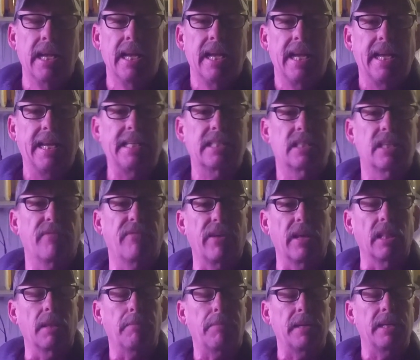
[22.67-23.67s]
He's
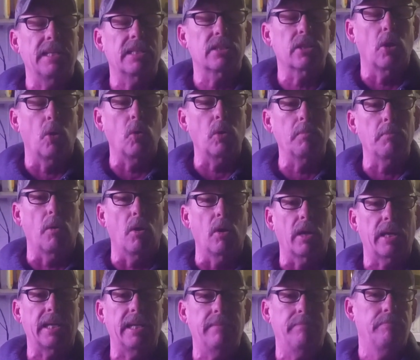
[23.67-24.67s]
developing his own
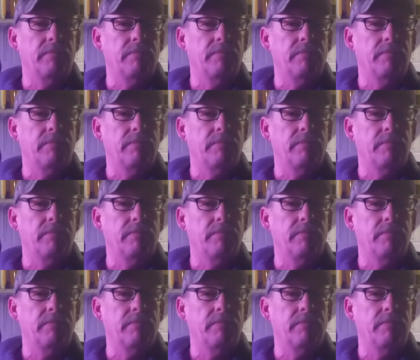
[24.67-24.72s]
market,